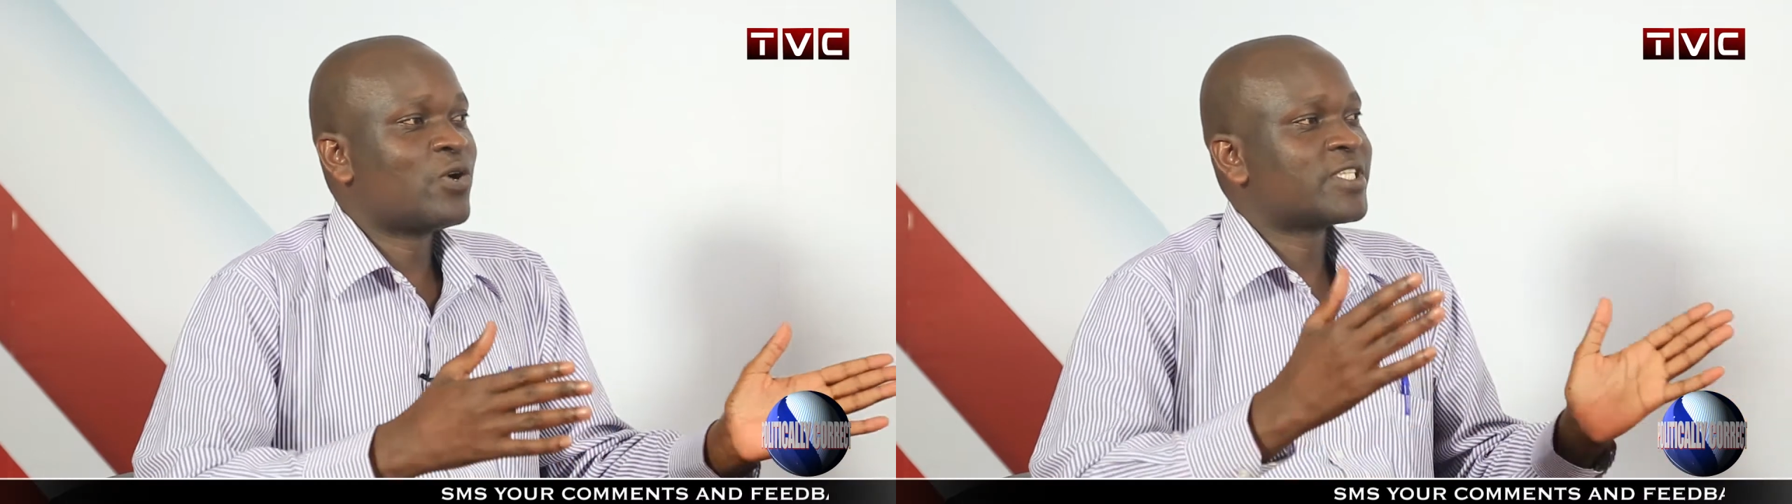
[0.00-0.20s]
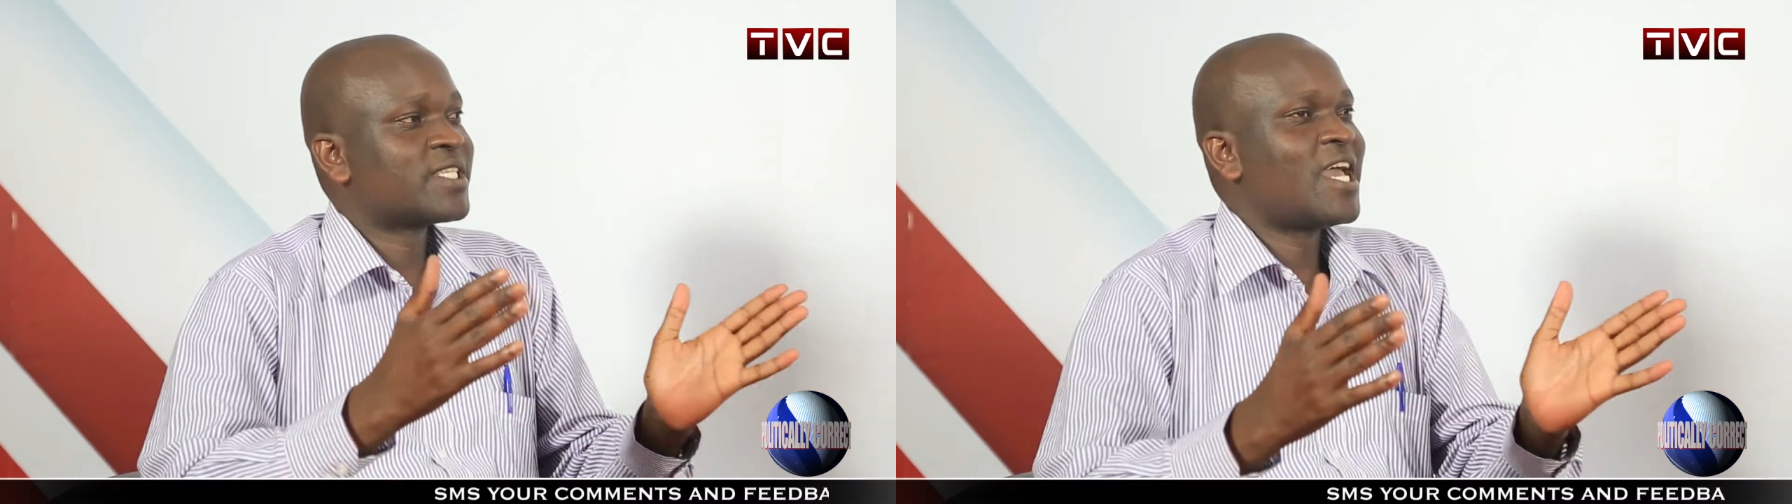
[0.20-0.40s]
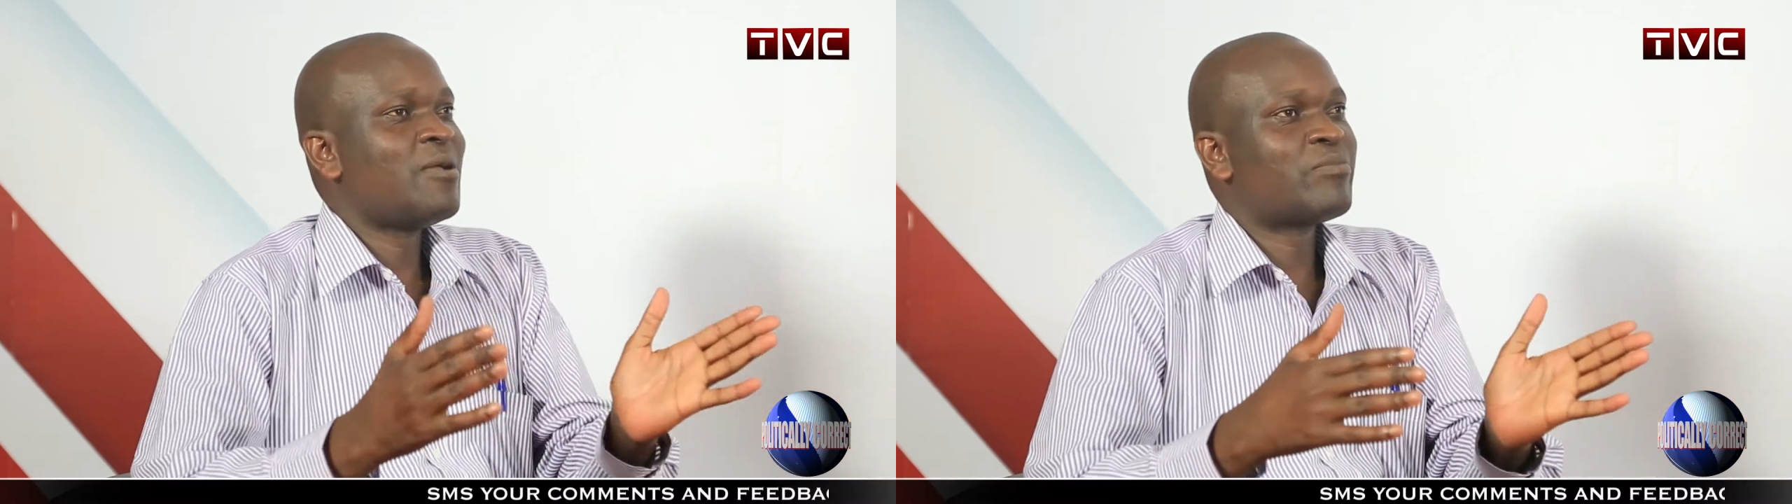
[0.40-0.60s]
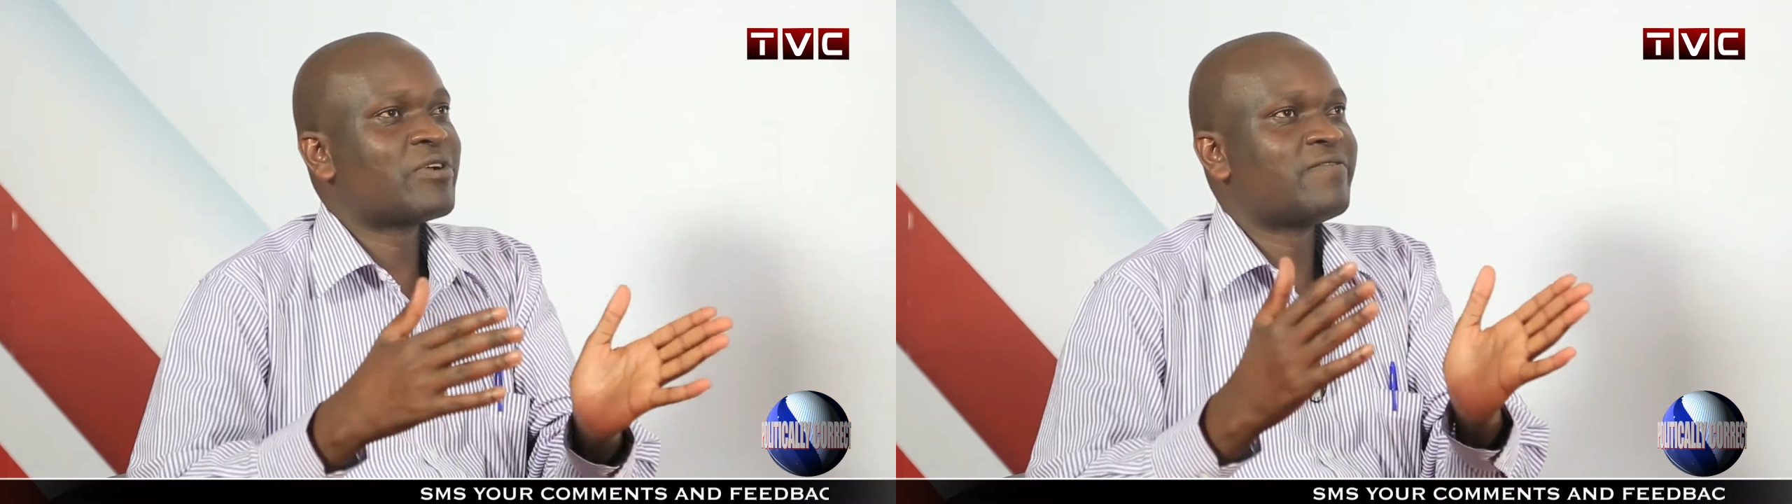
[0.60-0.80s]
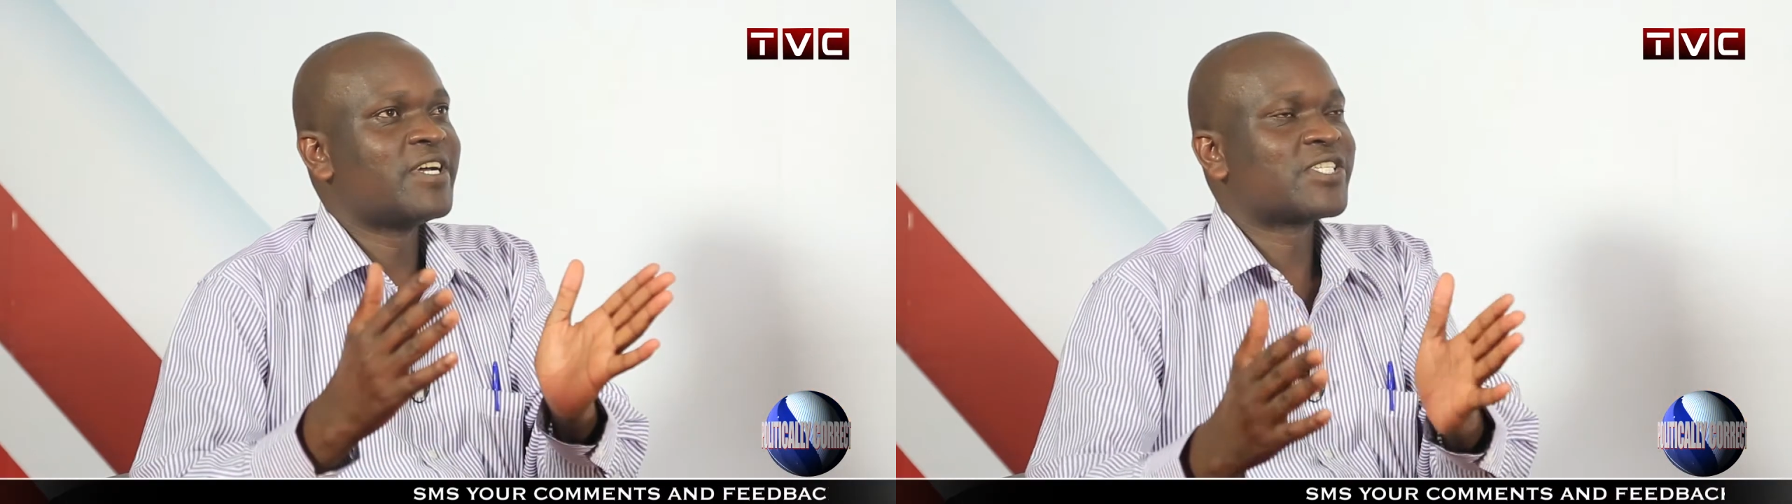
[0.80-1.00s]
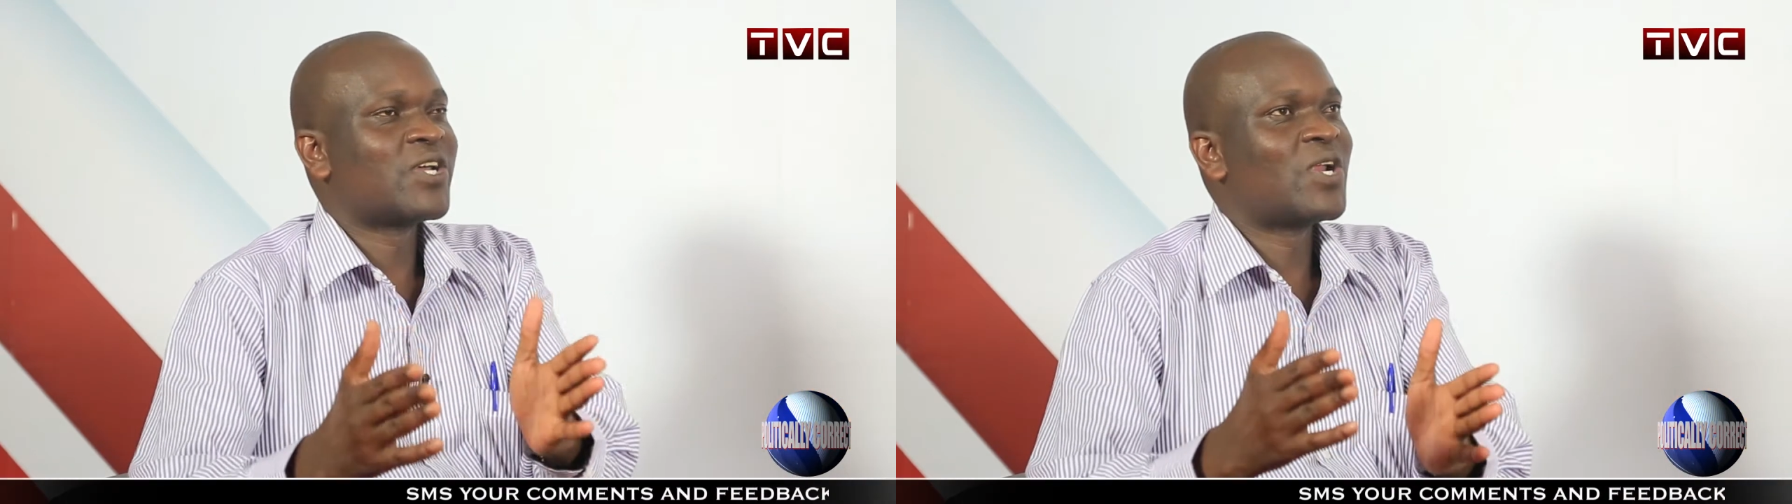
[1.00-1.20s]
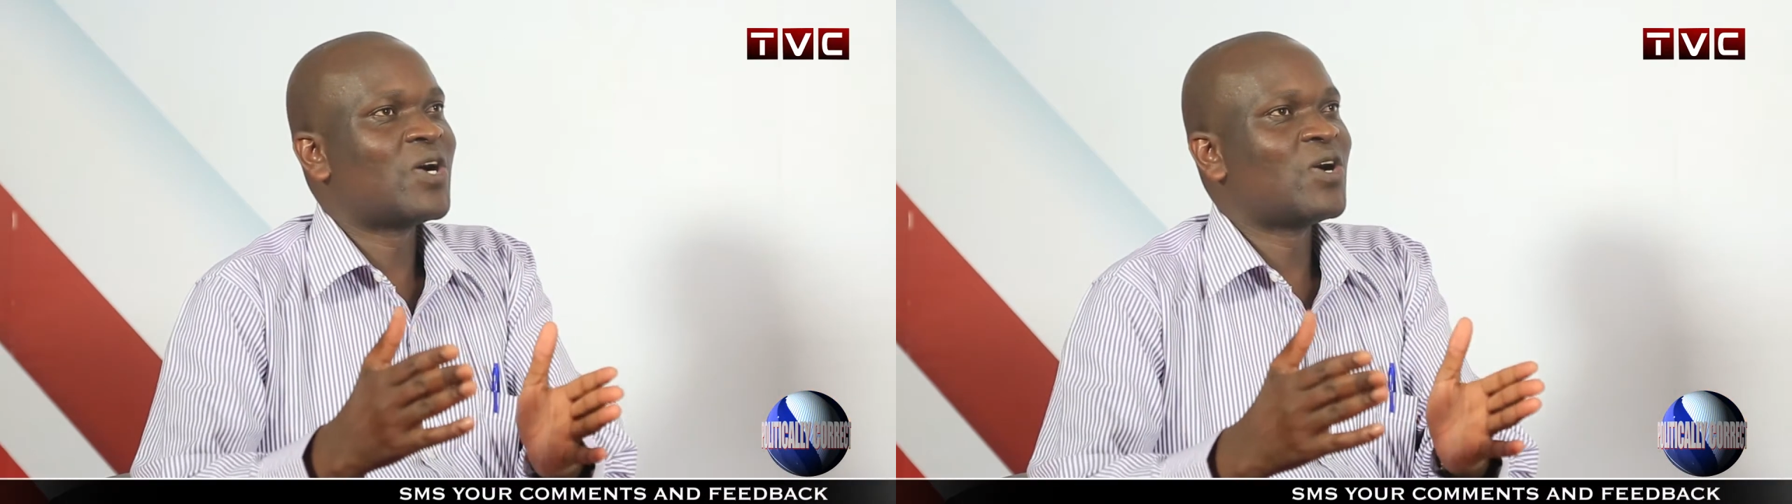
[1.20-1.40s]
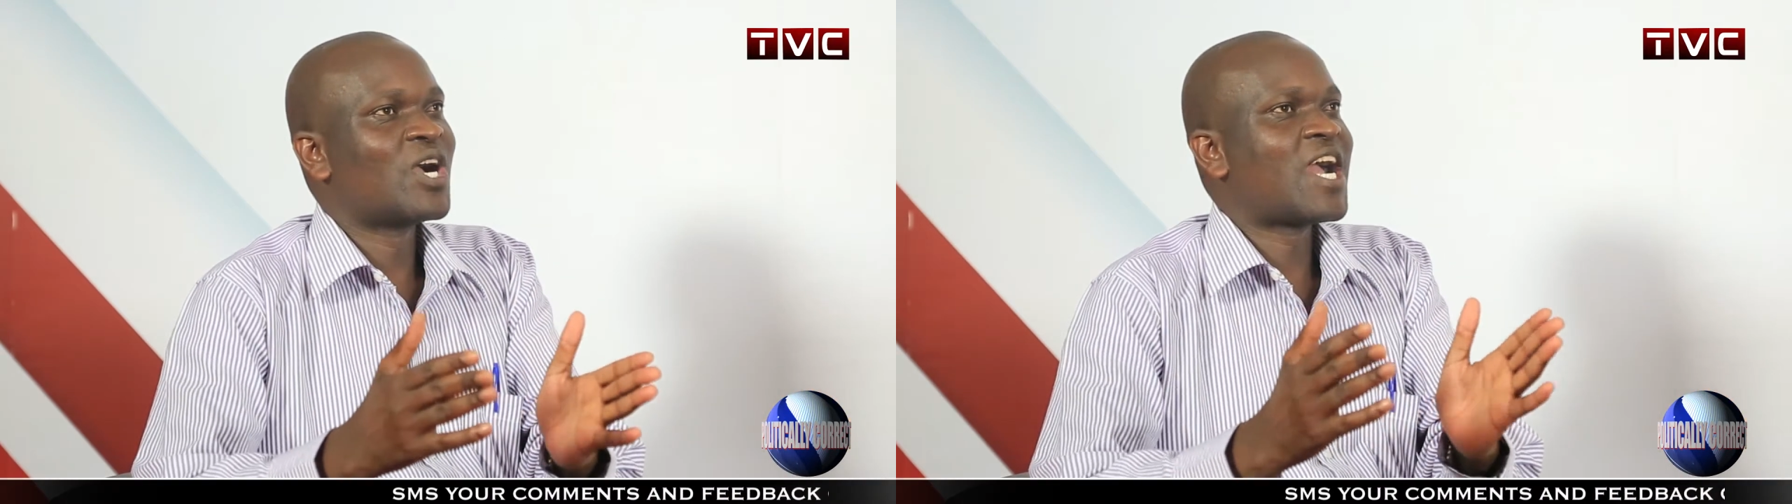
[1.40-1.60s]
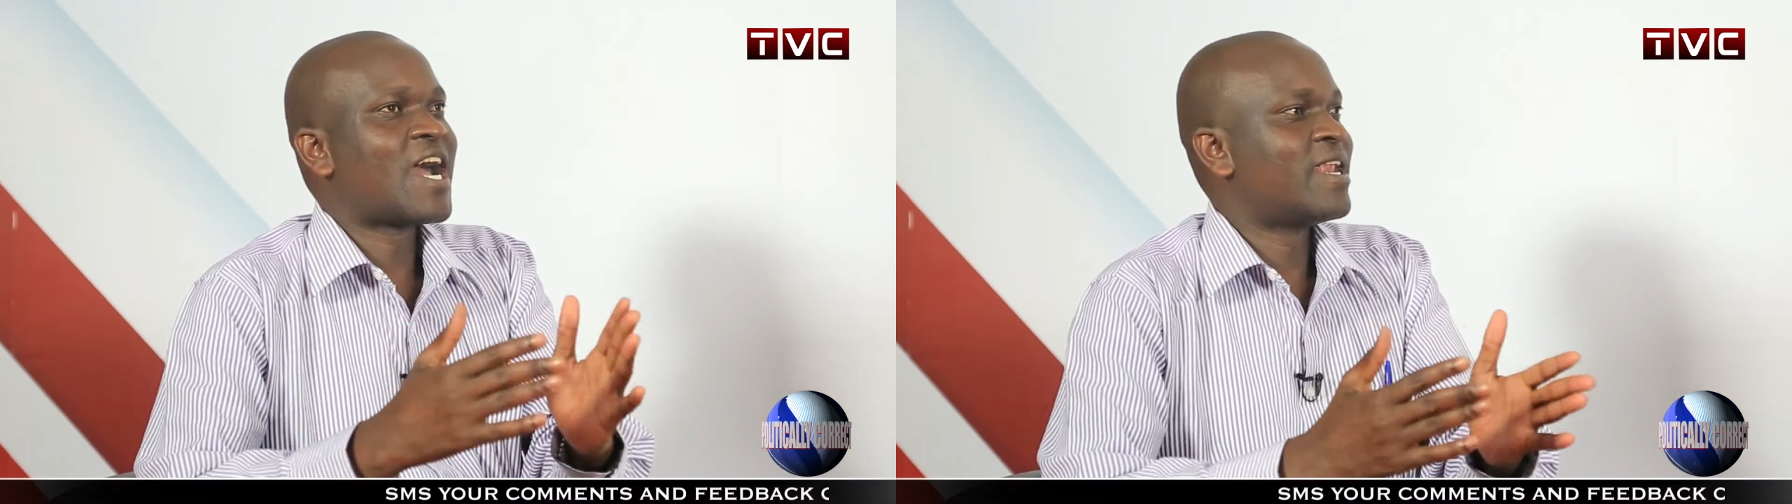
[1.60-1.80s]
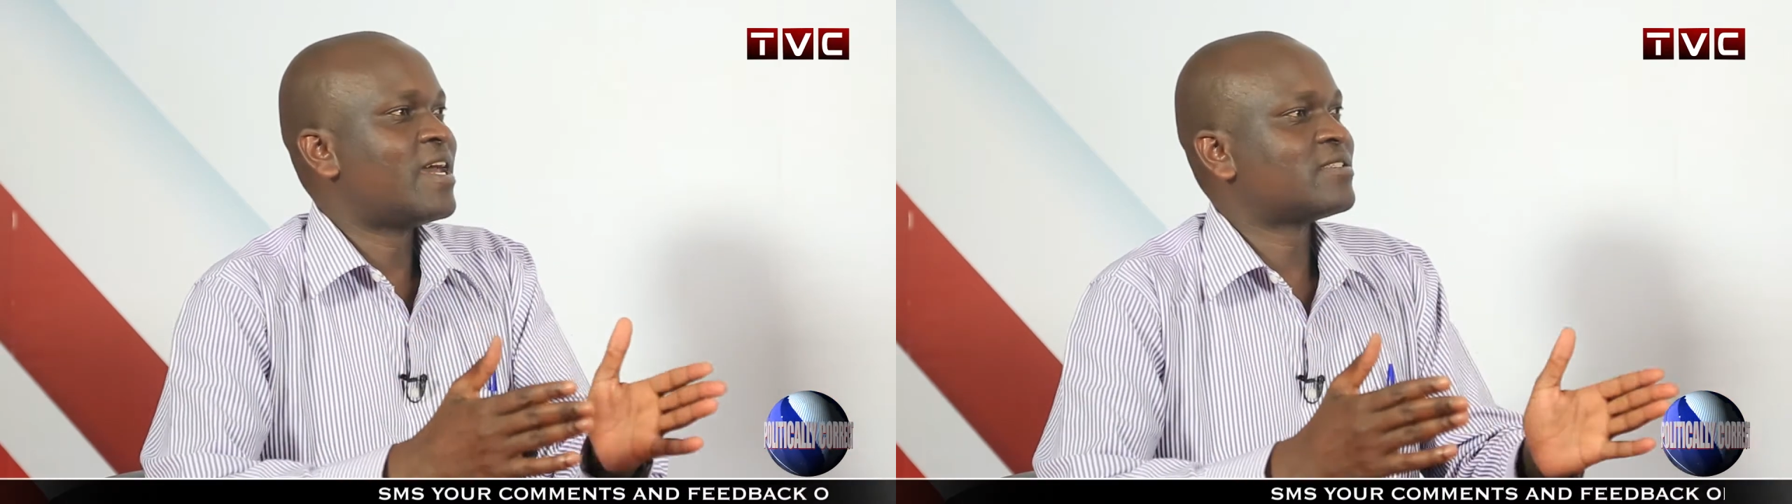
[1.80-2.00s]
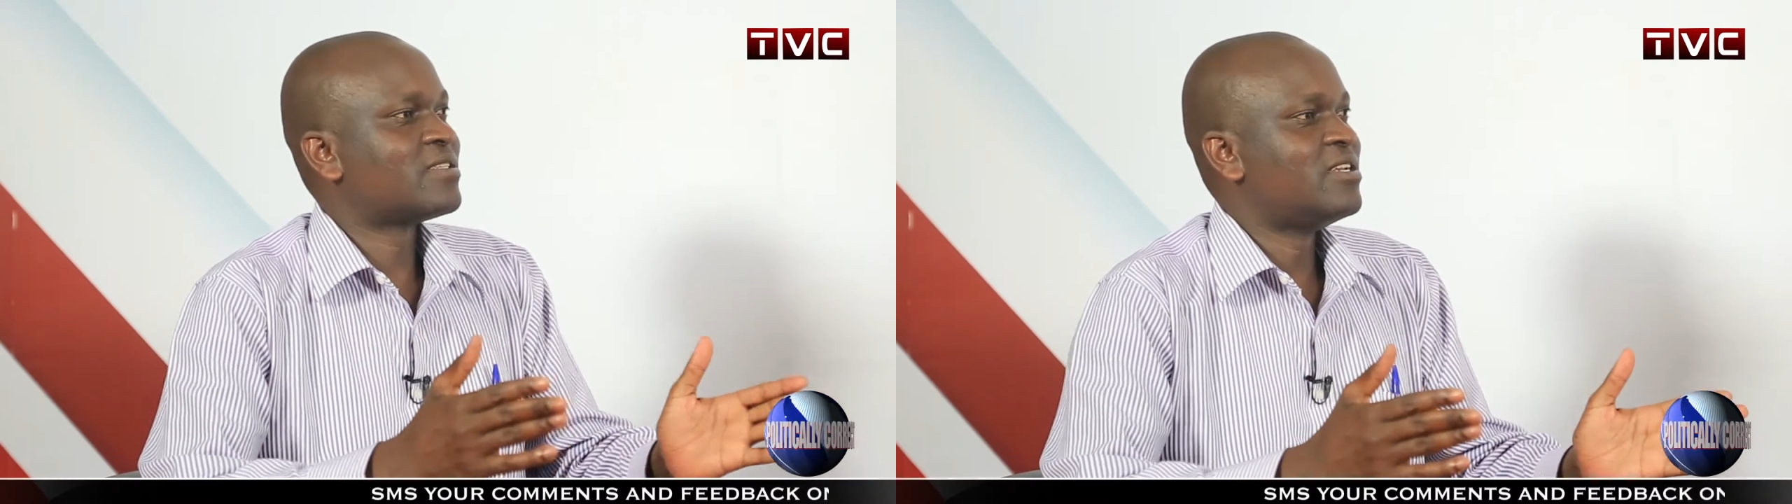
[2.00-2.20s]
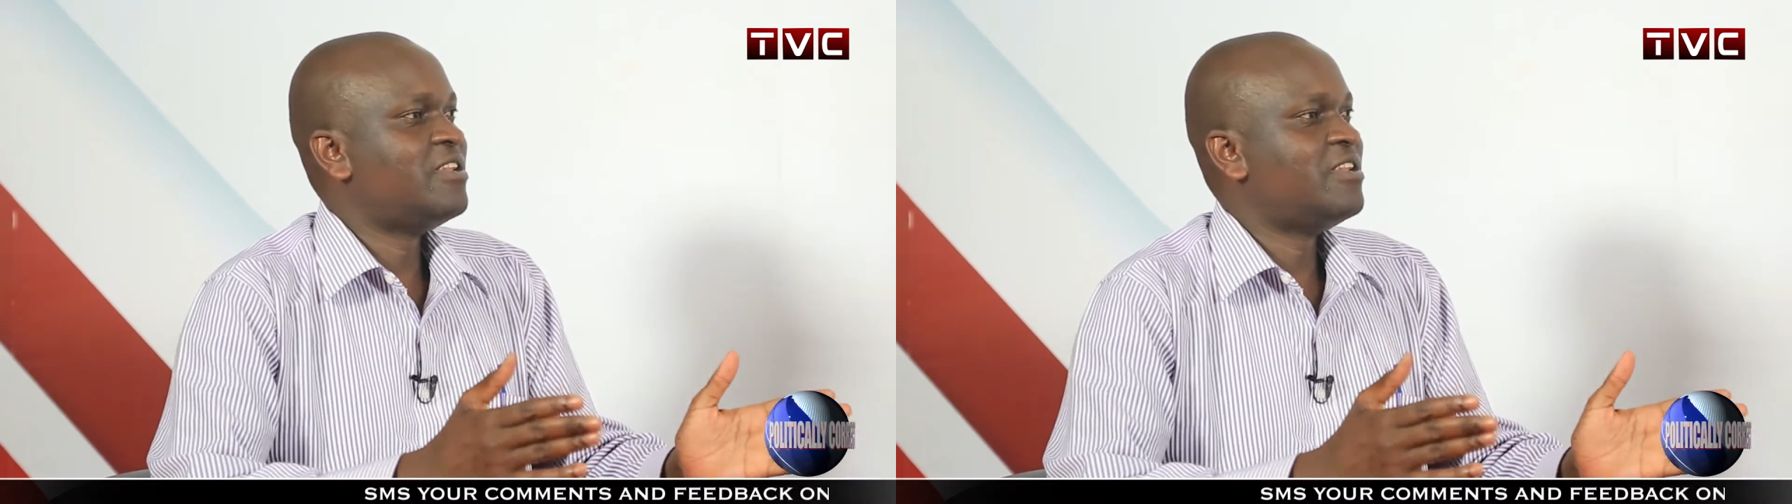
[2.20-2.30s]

quasi-professional cadres,